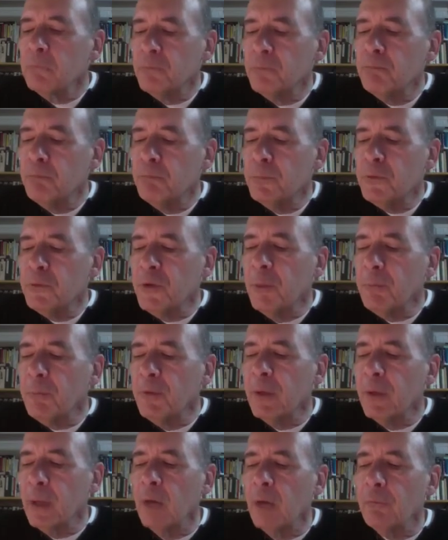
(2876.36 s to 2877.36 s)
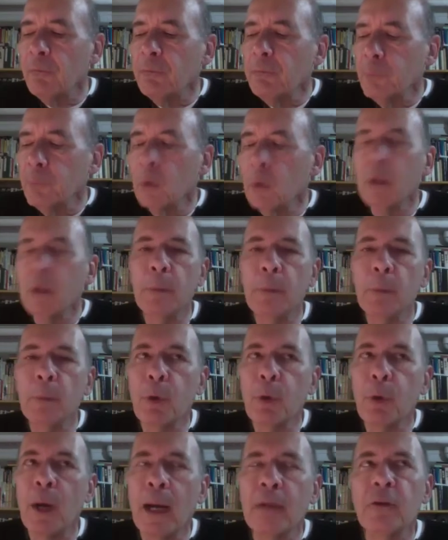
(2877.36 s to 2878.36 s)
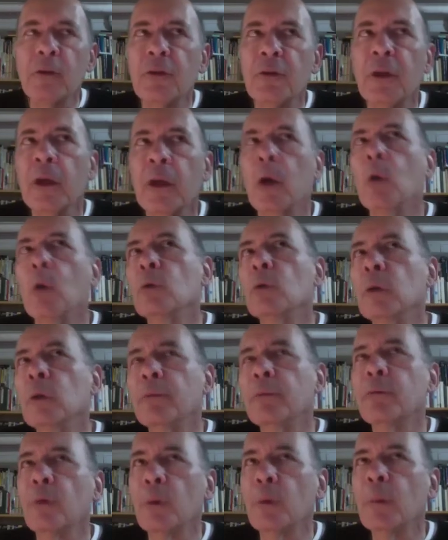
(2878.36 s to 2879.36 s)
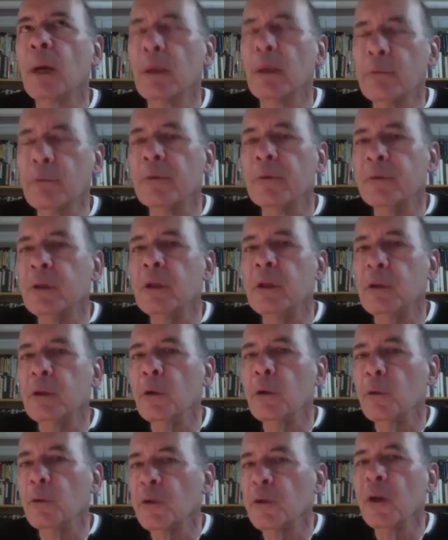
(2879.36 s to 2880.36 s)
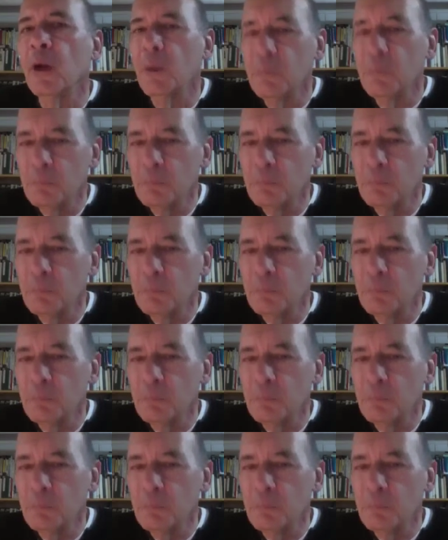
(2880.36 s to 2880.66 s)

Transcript: something I've really been practicing only for about 15 years now.